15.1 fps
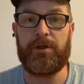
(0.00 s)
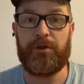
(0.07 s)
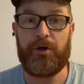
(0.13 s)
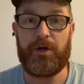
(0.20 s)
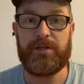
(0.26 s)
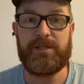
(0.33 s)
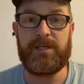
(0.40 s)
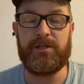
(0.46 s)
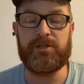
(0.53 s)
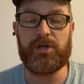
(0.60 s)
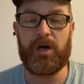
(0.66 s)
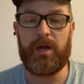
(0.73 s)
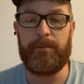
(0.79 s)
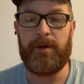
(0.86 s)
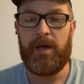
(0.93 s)

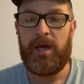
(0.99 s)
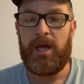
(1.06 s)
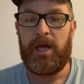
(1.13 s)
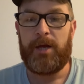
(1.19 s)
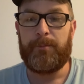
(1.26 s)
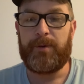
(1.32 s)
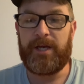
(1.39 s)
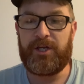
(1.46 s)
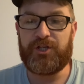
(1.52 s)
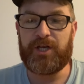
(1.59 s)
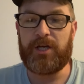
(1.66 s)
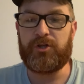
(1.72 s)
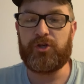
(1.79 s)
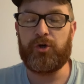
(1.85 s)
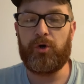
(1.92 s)
13-time
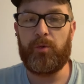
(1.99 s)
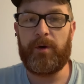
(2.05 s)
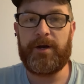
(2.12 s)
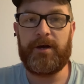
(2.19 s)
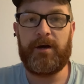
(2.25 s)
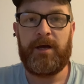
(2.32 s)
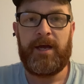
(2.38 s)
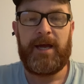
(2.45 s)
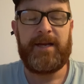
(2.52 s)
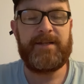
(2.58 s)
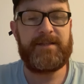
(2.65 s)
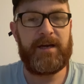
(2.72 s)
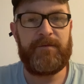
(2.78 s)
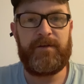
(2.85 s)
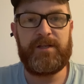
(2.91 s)
PGA Tour winner. And he
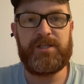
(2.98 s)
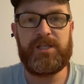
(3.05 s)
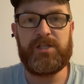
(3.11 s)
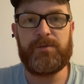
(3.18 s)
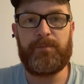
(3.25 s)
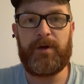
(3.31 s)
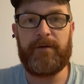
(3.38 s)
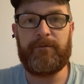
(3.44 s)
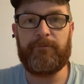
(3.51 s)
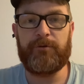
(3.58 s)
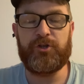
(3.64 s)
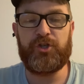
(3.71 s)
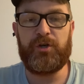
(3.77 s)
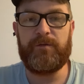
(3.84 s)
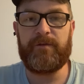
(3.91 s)
definitely seems a bit of a
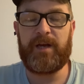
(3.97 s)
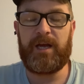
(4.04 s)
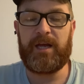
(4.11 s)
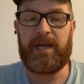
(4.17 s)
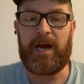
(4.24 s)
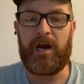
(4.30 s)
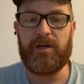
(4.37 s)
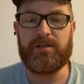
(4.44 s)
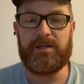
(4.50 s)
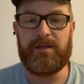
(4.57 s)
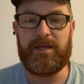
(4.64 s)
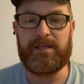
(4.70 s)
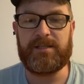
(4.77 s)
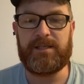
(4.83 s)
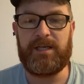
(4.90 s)
rejuvenated character
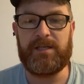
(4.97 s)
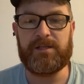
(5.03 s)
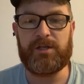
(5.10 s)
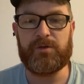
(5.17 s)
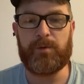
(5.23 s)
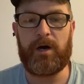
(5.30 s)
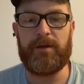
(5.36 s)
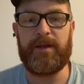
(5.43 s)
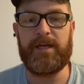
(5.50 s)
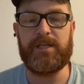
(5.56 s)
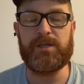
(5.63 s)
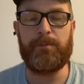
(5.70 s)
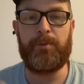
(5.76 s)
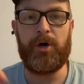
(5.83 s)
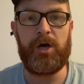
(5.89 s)
this season as well. I think
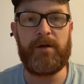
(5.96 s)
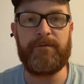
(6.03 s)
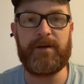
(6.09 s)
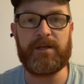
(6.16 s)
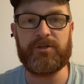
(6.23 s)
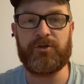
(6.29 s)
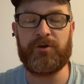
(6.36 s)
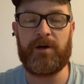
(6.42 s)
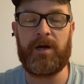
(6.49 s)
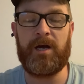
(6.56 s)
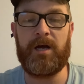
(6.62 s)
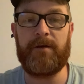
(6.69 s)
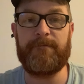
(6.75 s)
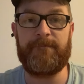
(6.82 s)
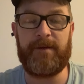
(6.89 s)
he's a perfect
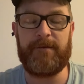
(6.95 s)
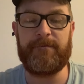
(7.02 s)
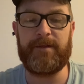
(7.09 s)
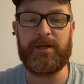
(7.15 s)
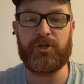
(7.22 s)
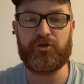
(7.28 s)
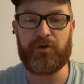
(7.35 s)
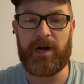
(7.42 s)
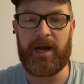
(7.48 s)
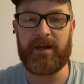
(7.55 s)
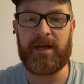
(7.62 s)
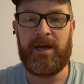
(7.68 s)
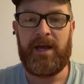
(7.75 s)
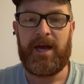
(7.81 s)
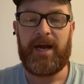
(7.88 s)
fit for this
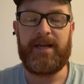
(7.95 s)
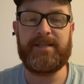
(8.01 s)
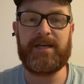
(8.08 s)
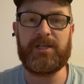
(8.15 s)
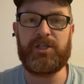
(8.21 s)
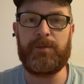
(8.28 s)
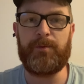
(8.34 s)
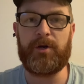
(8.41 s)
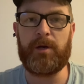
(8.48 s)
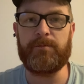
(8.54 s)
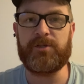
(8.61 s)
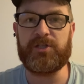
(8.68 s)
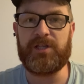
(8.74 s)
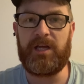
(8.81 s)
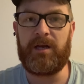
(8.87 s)
track. And he's actually become
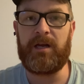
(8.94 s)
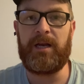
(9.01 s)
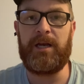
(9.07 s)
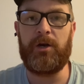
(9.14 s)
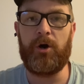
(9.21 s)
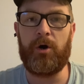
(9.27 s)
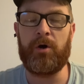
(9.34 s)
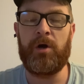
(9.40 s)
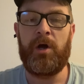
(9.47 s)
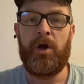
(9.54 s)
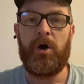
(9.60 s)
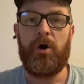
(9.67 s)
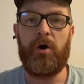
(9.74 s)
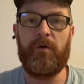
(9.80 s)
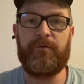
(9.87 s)
sneakily long
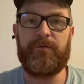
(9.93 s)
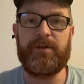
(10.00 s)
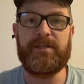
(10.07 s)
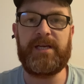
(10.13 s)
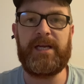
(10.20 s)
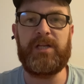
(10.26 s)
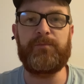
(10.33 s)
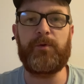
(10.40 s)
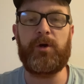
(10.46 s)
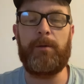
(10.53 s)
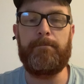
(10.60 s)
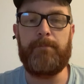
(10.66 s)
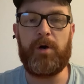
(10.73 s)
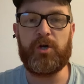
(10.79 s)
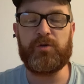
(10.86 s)
off the tee. He's
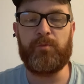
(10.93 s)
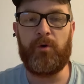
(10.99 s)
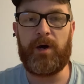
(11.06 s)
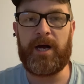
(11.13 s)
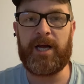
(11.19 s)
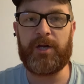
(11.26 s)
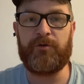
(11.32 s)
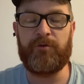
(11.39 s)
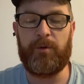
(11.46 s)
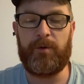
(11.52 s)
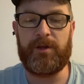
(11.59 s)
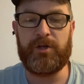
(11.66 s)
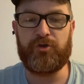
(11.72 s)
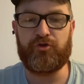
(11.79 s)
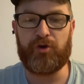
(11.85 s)
become much more accurate
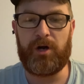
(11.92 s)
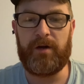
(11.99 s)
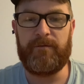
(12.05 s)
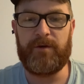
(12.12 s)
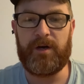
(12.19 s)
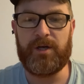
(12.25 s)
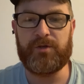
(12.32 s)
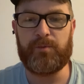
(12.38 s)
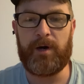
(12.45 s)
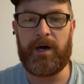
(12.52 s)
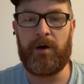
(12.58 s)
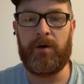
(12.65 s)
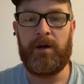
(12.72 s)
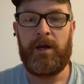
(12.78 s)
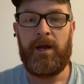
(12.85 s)
with his driver as
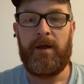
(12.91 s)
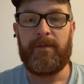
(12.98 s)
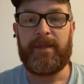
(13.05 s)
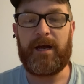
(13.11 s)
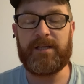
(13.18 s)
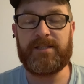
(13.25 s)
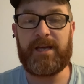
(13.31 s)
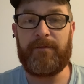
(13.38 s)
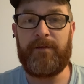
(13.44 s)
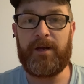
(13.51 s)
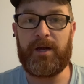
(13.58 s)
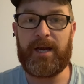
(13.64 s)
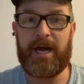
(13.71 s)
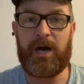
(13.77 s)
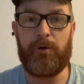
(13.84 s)
well. That is definitely
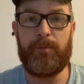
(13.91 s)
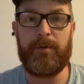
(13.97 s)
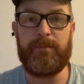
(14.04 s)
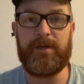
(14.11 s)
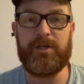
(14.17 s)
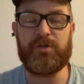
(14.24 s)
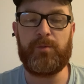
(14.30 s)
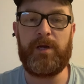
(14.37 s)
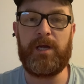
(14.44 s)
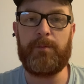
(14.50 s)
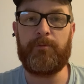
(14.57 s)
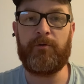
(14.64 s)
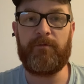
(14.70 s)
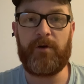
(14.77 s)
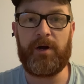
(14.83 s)
going to help him this week,
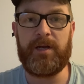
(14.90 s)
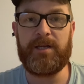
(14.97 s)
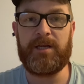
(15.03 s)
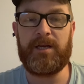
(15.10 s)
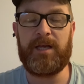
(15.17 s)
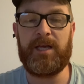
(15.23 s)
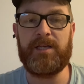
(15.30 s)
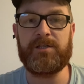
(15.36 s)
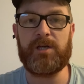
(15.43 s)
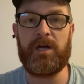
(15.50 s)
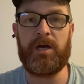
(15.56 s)
providing his